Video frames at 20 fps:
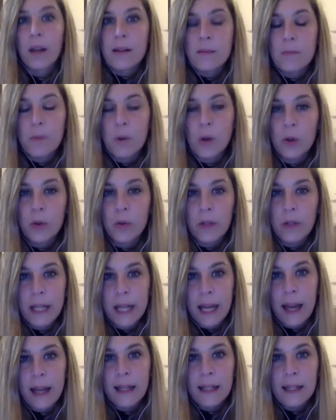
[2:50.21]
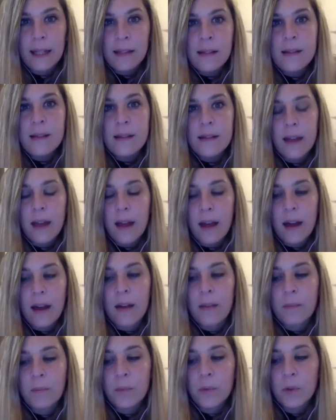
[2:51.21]
small Greek island
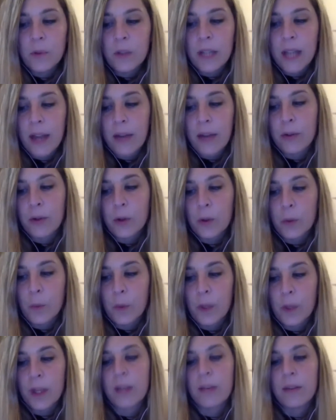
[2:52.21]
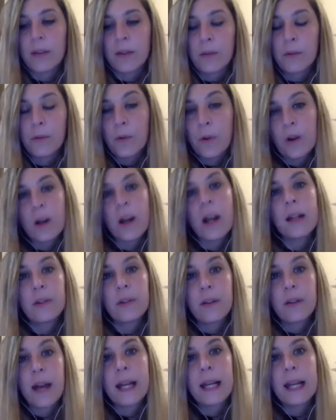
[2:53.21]
together with four
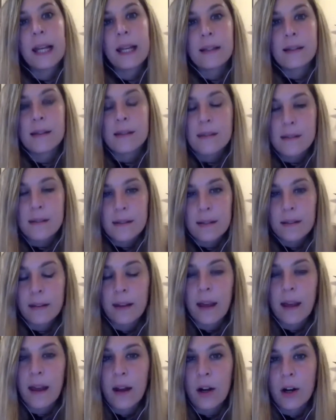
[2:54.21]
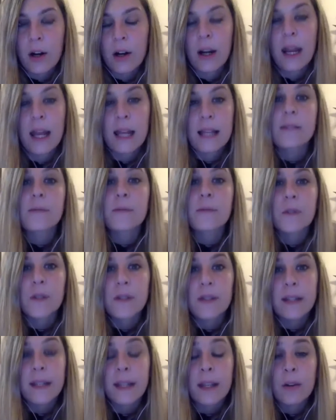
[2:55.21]
other islands that are Lesbos,
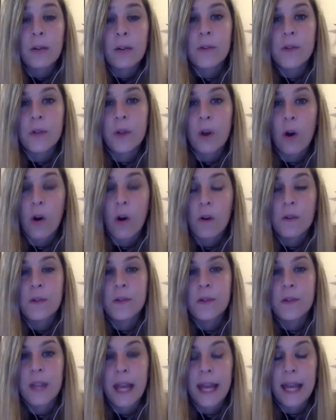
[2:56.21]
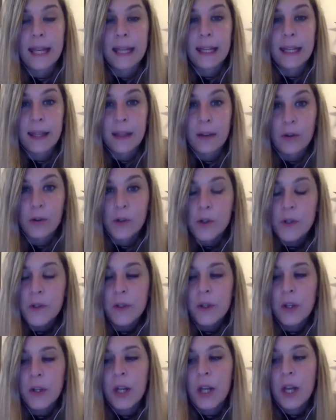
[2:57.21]
Chios, Kos, and Leros.
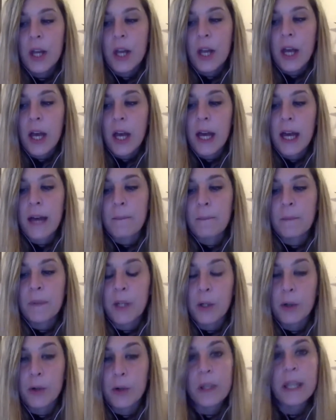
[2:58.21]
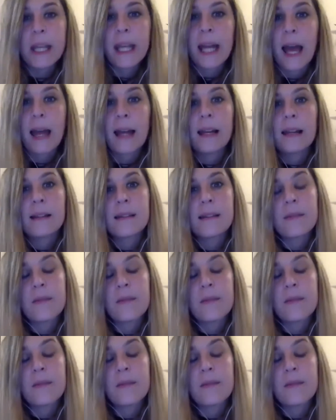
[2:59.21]
They're Greek islands